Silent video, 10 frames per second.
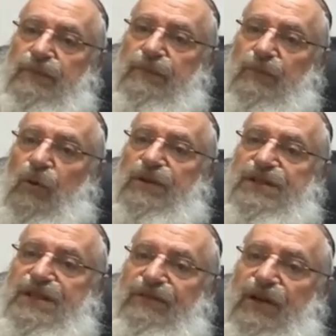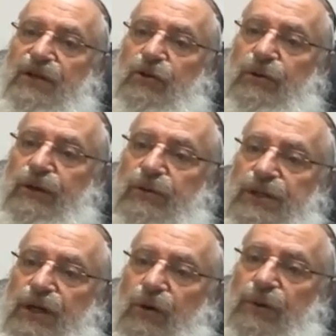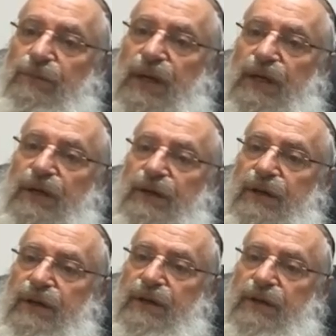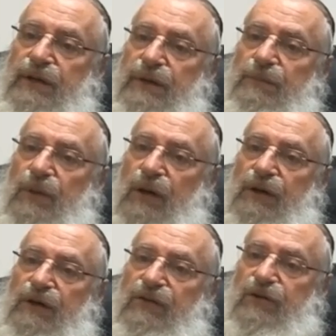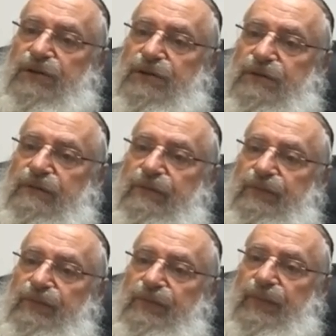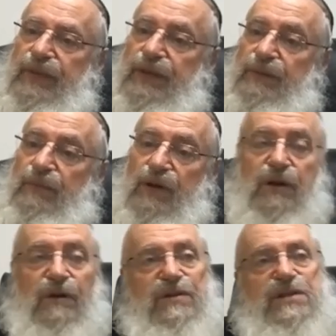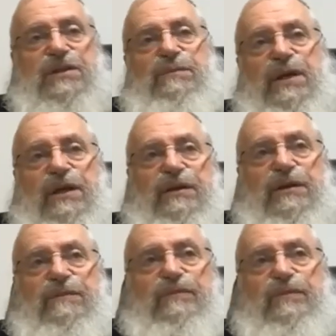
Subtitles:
more than 700 years ago in Meiri in Moganavos. In Moganavos and Meiri,